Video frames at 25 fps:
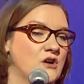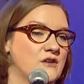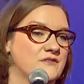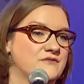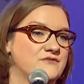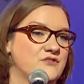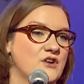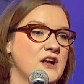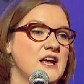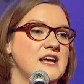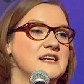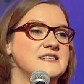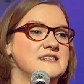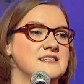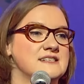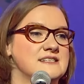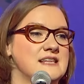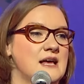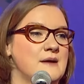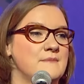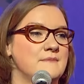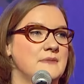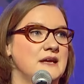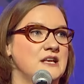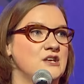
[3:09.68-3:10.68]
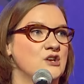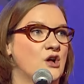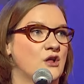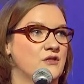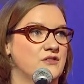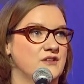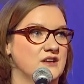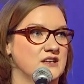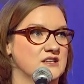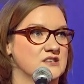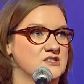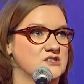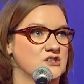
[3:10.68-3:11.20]
are phrases that mean
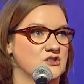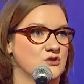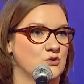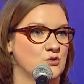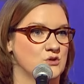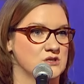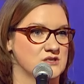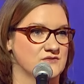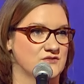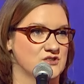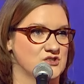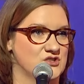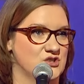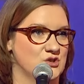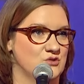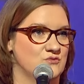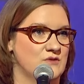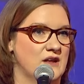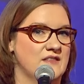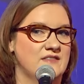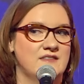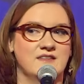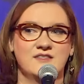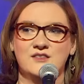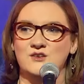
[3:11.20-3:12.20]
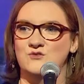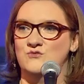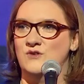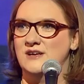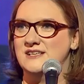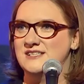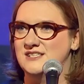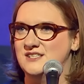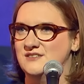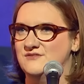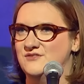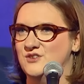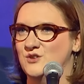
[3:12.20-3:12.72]
nothing to those of us who rent that the
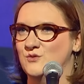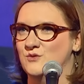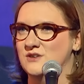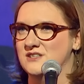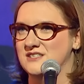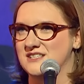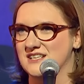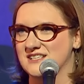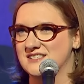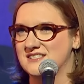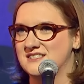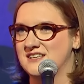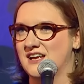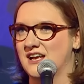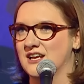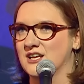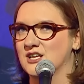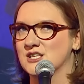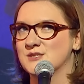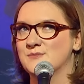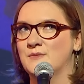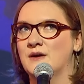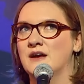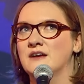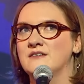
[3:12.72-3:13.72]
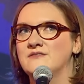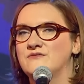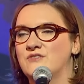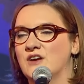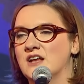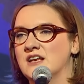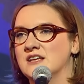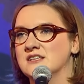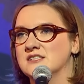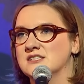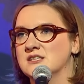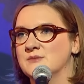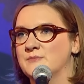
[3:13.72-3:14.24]
rest of you understand. Because my
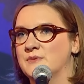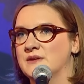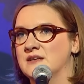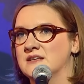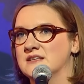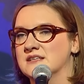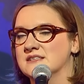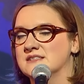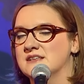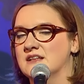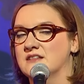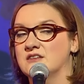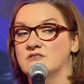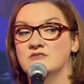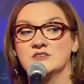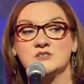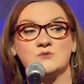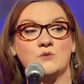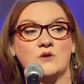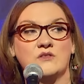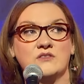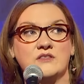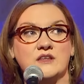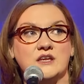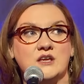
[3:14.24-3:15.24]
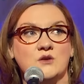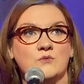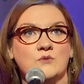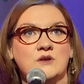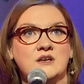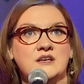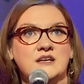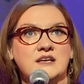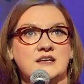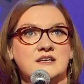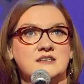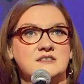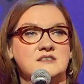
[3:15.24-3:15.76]
friend, the builder, said, there is one thing you will
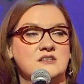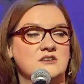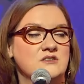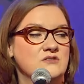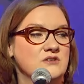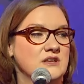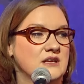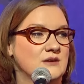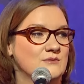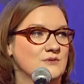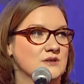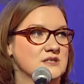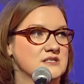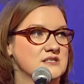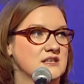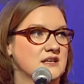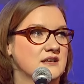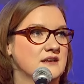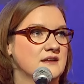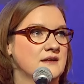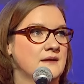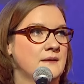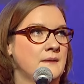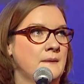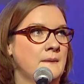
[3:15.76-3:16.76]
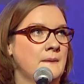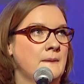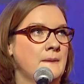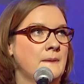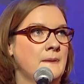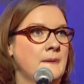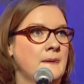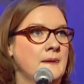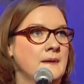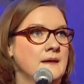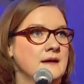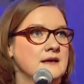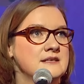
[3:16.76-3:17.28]
need. I said, oh yeah, what's that?
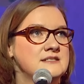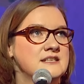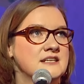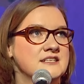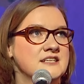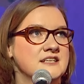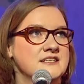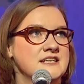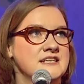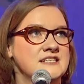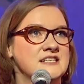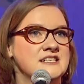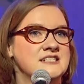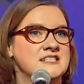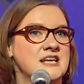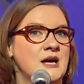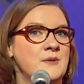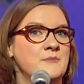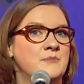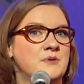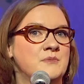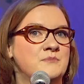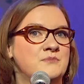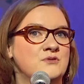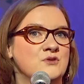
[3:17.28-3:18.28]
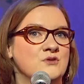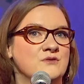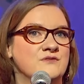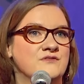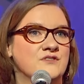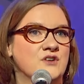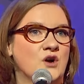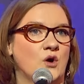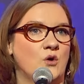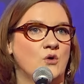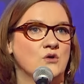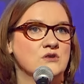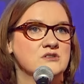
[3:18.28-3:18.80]
He said, you'll need a damp-proof
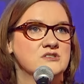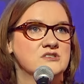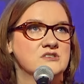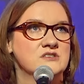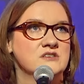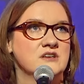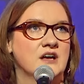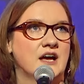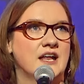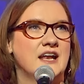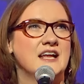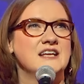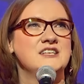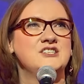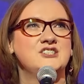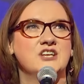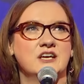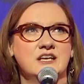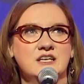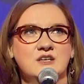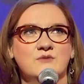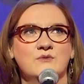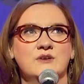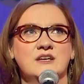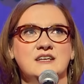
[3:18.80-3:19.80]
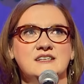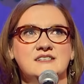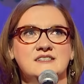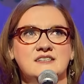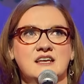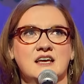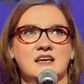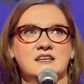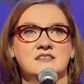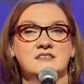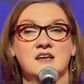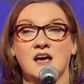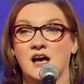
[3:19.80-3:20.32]
course. And I genuinely
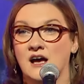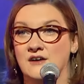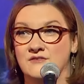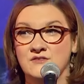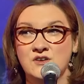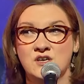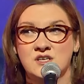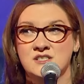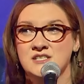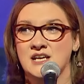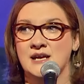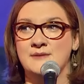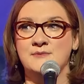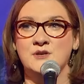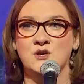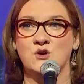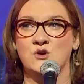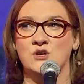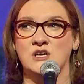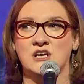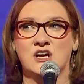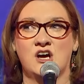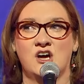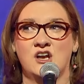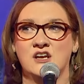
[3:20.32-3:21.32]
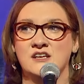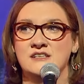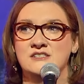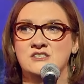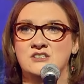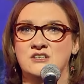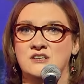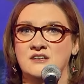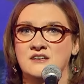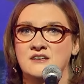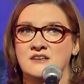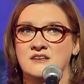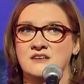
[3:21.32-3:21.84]
said, I haven't got time to go to
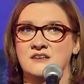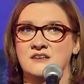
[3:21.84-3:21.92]
college.